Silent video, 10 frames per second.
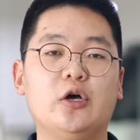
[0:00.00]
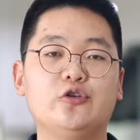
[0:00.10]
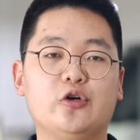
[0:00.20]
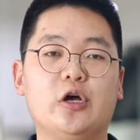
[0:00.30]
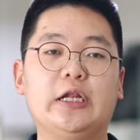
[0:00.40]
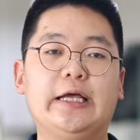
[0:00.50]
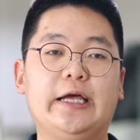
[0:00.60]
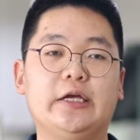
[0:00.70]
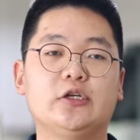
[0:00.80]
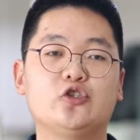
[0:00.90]

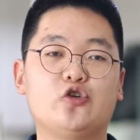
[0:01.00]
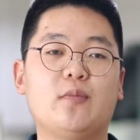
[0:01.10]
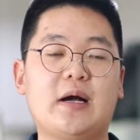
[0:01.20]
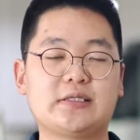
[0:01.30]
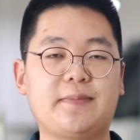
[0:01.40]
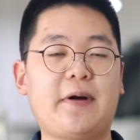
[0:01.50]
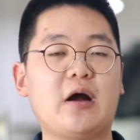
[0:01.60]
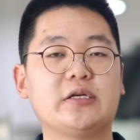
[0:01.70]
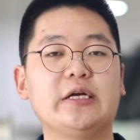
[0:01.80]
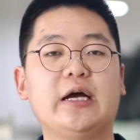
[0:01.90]
Usually, 2 master
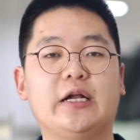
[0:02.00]
patterns